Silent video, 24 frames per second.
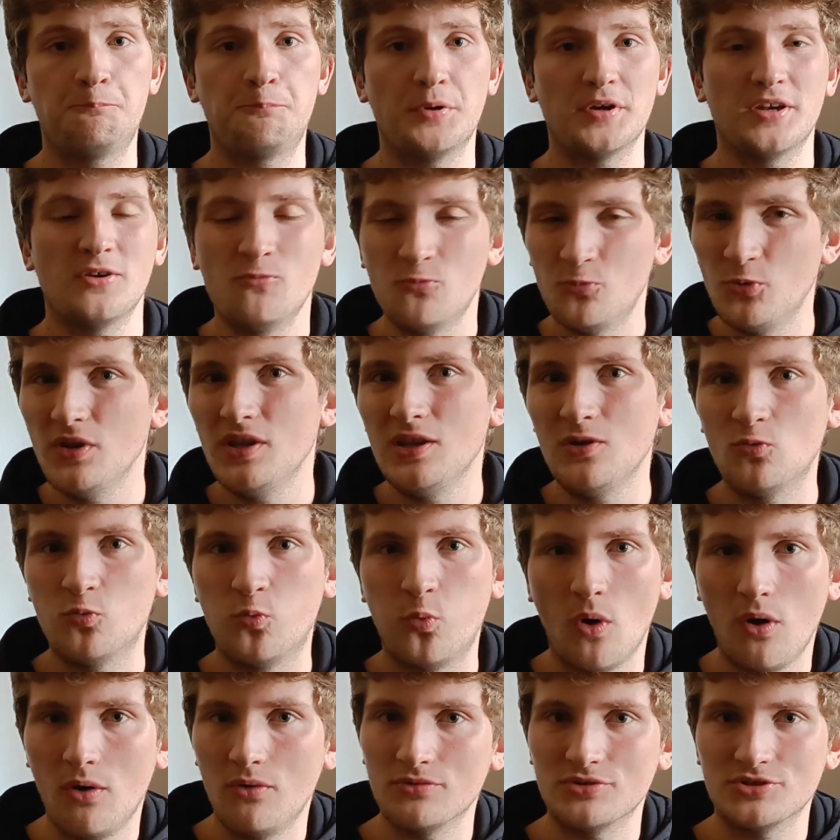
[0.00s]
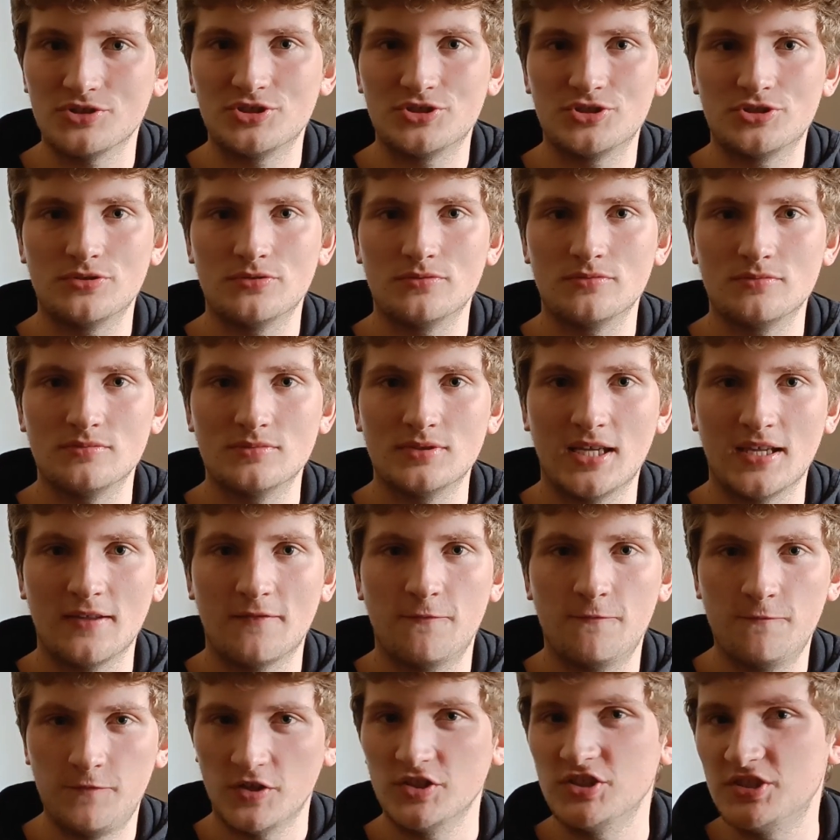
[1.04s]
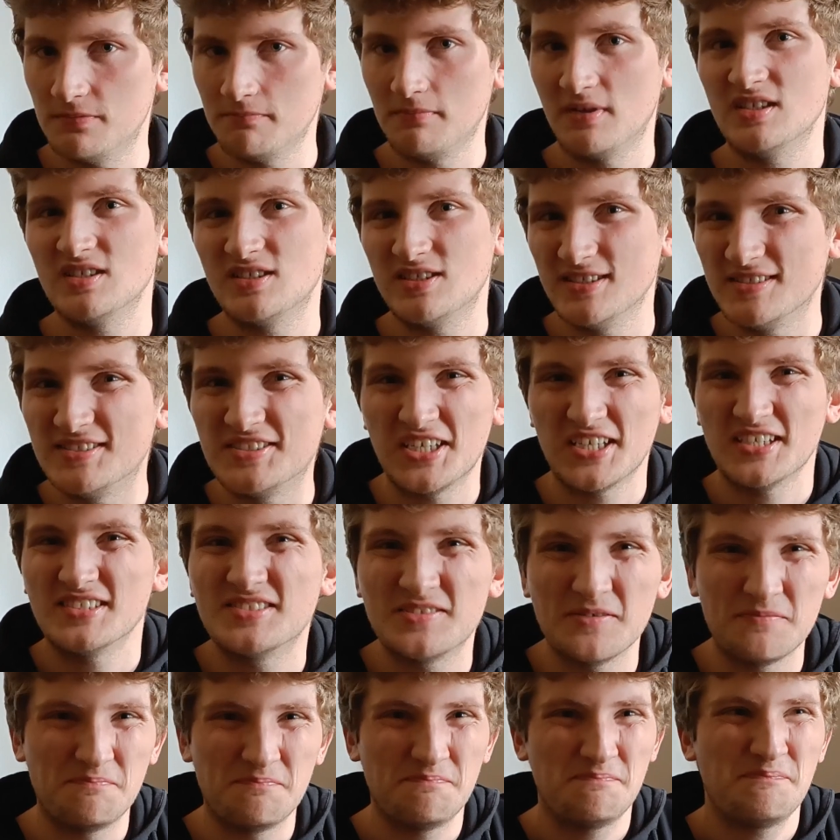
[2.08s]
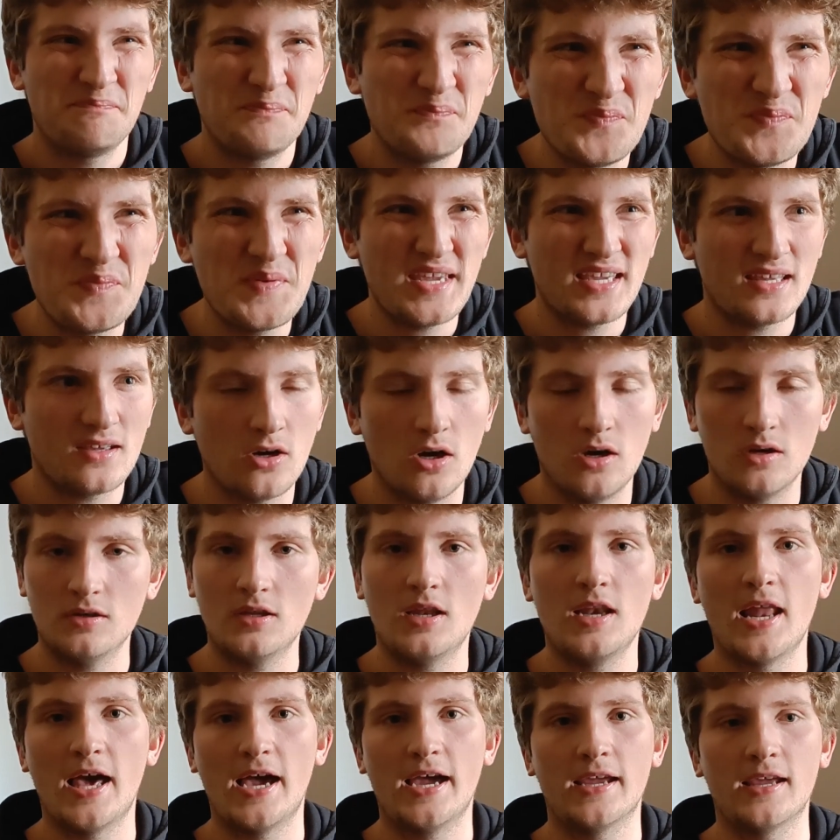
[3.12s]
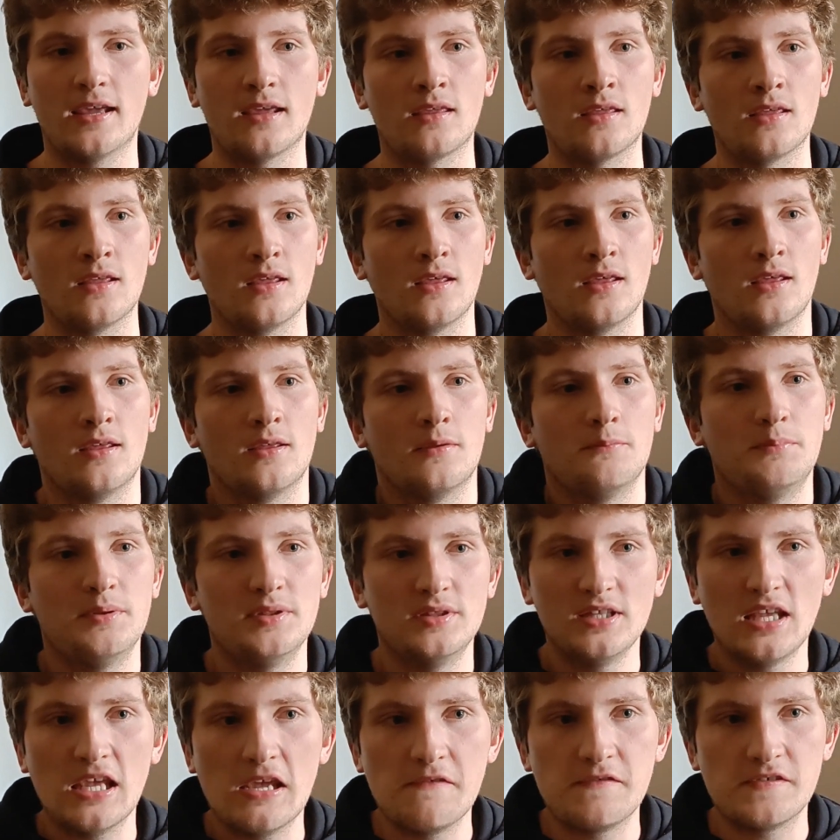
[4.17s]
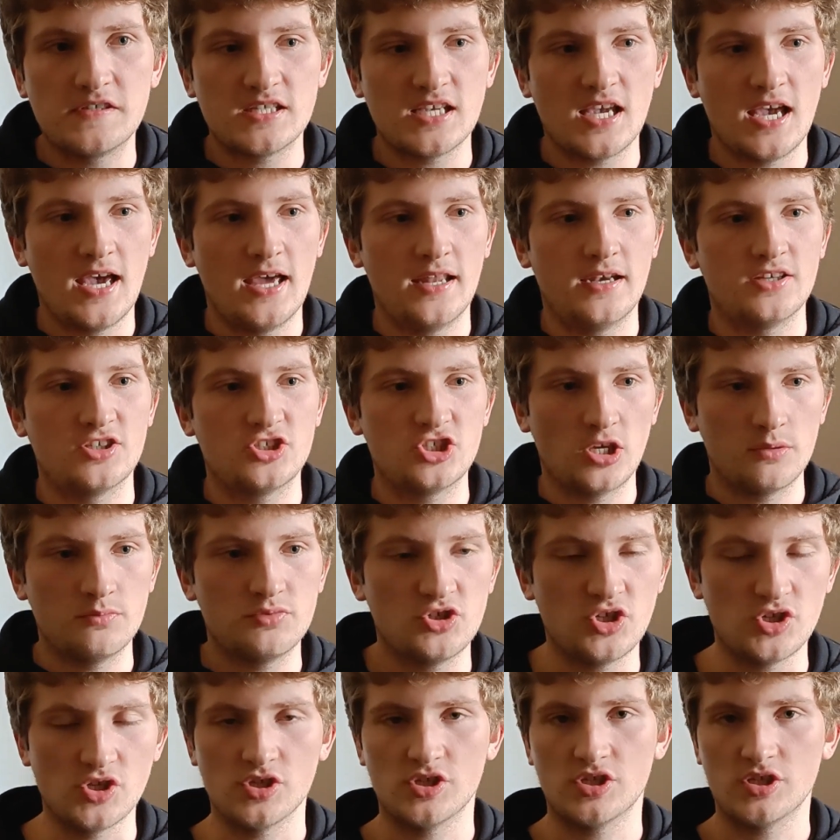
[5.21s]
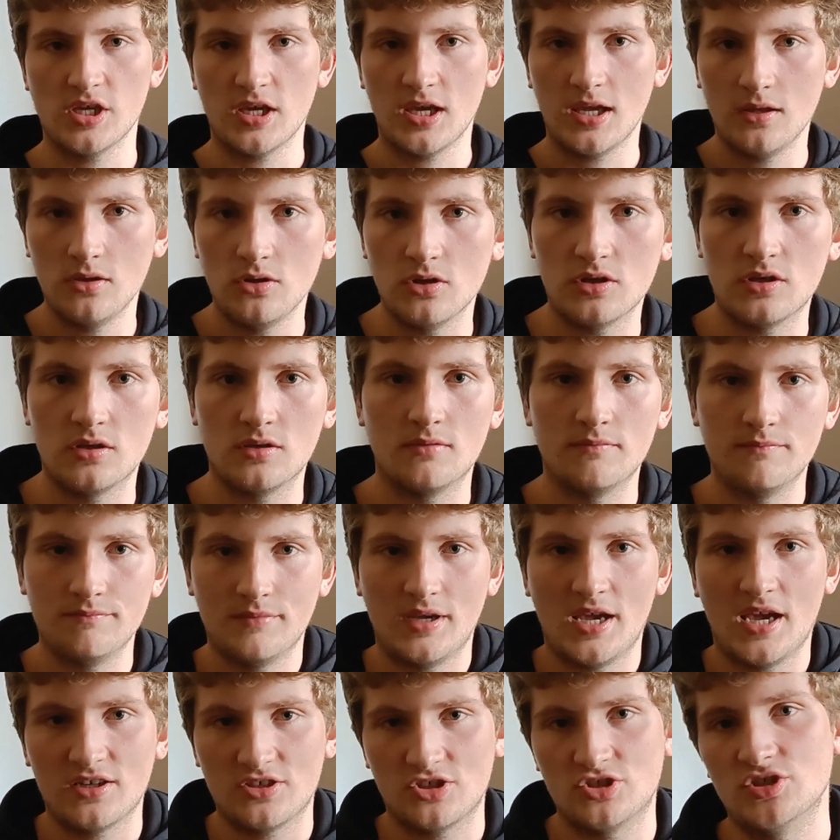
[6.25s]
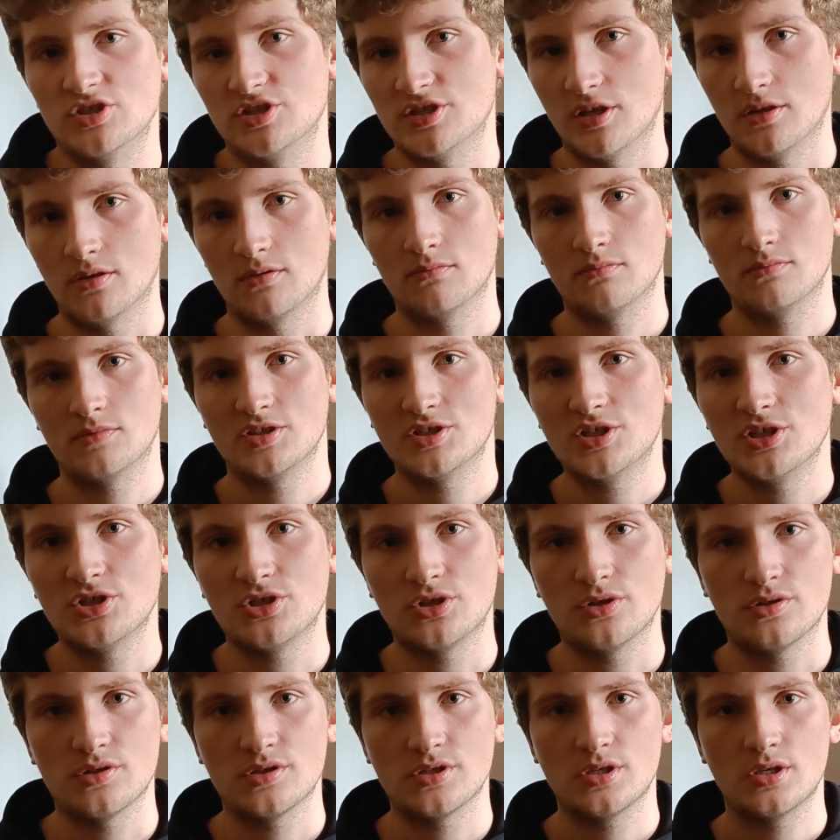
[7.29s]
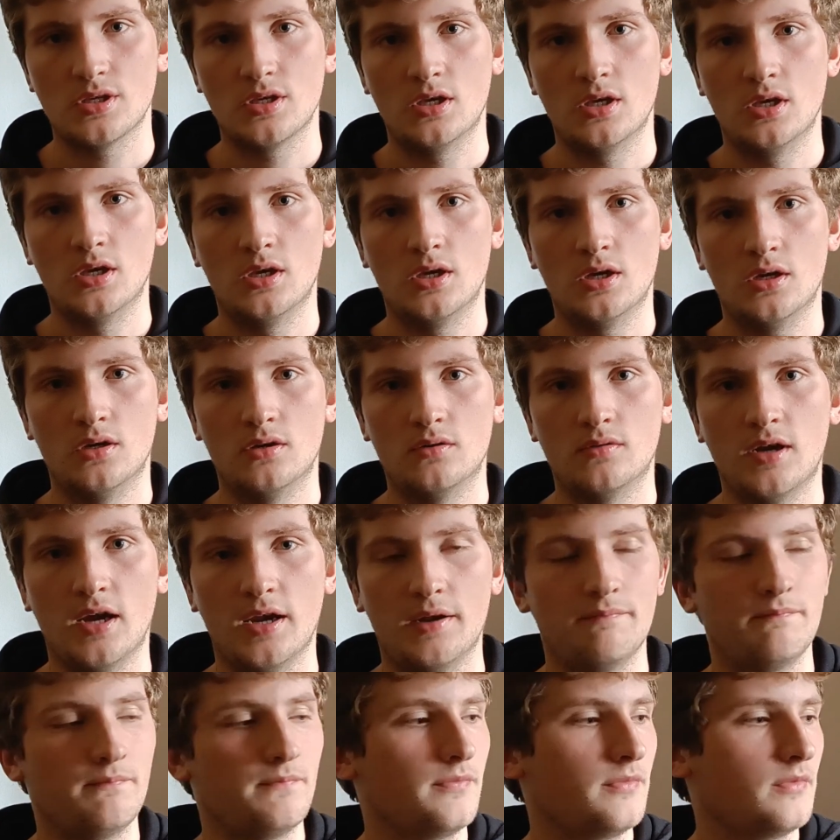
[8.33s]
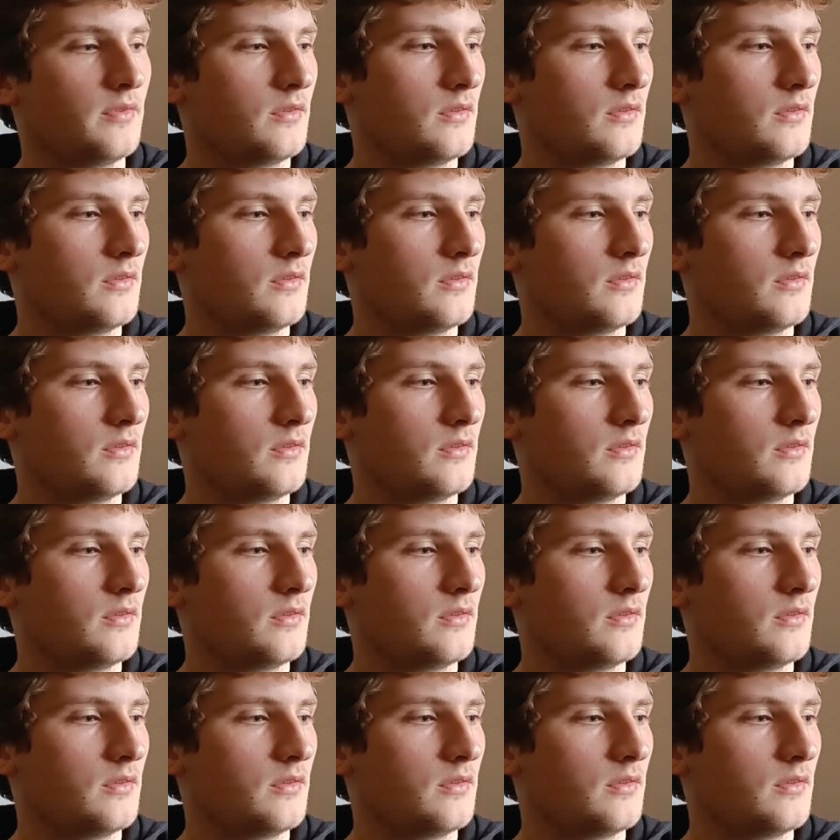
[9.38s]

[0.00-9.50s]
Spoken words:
But it really won't, like, fundamentally change the big underlying beliefs and assumptions in your actions and decisions, right?